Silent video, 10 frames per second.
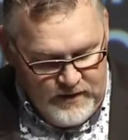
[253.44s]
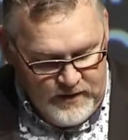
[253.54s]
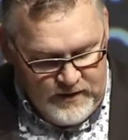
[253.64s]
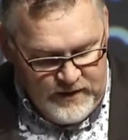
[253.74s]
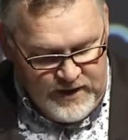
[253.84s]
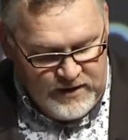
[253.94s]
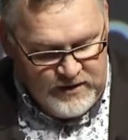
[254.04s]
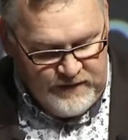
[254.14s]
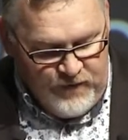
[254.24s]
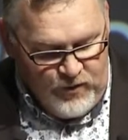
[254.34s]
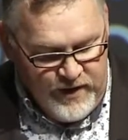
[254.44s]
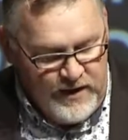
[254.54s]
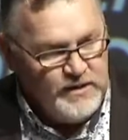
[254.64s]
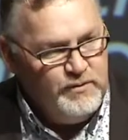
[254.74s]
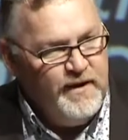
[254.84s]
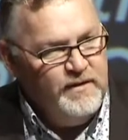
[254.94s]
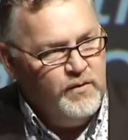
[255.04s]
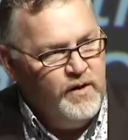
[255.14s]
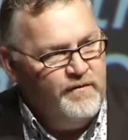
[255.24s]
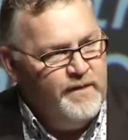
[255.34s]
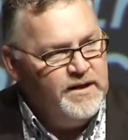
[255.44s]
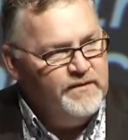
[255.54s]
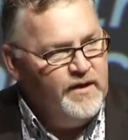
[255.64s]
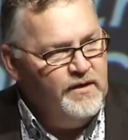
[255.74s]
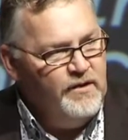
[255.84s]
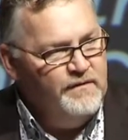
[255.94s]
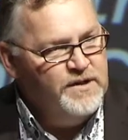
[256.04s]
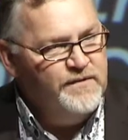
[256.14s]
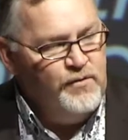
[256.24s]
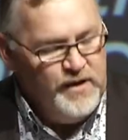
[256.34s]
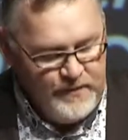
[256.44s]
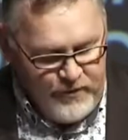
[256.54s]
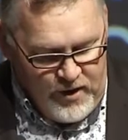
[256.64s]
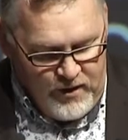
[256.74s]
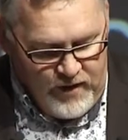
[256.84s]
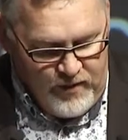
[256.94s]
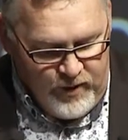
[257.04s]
In the next 4 years, we've had 12 months of this 4-year program.